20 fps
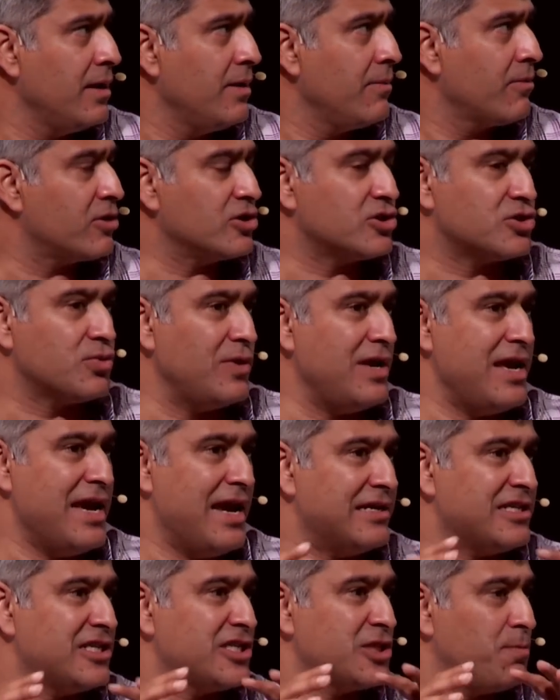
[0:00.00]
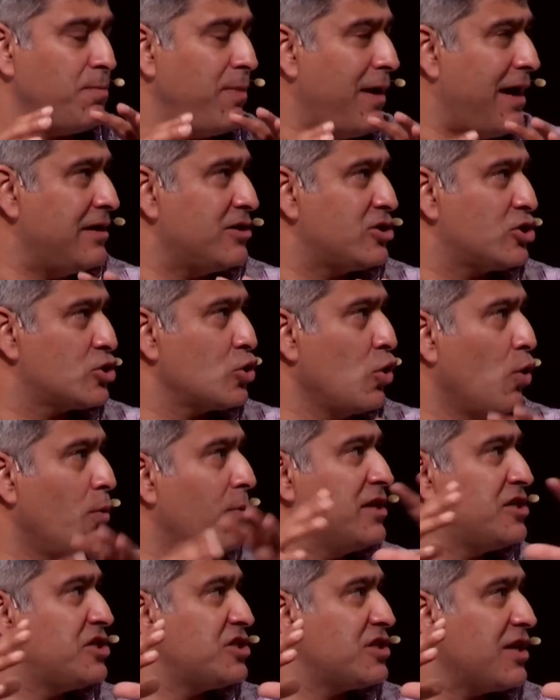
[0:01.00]
because we had spent so
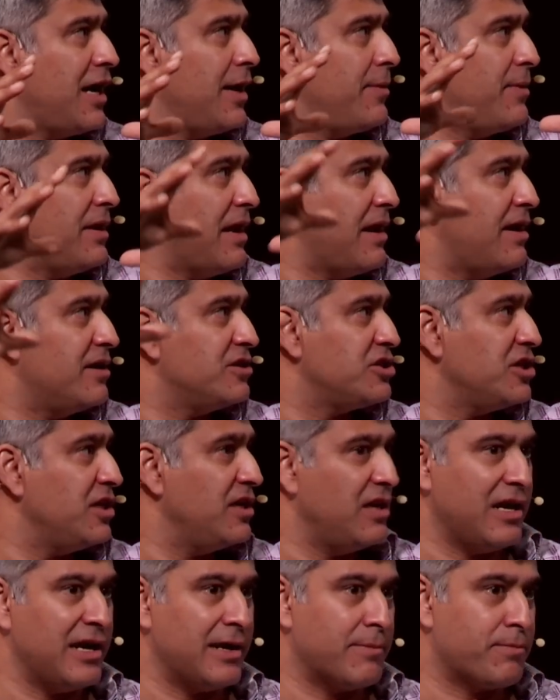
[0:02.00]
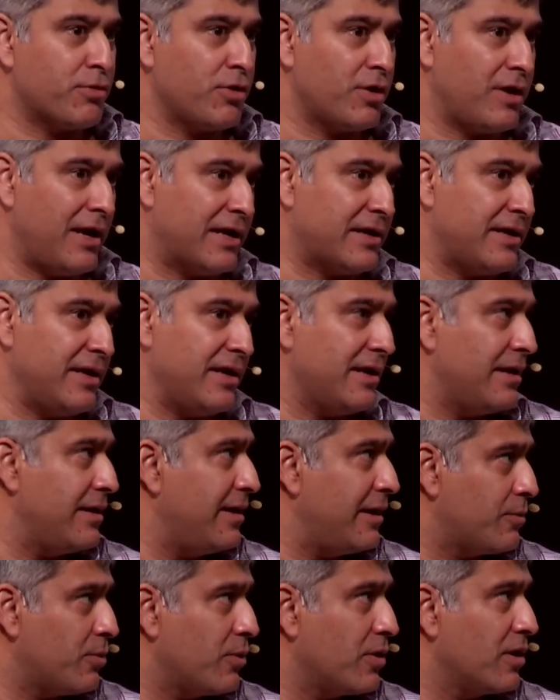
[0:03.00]
much time and energy like protecting our
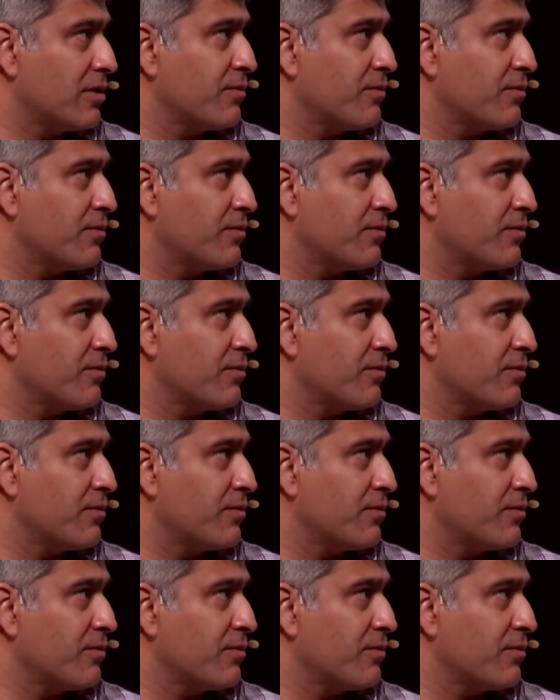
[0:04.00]
network.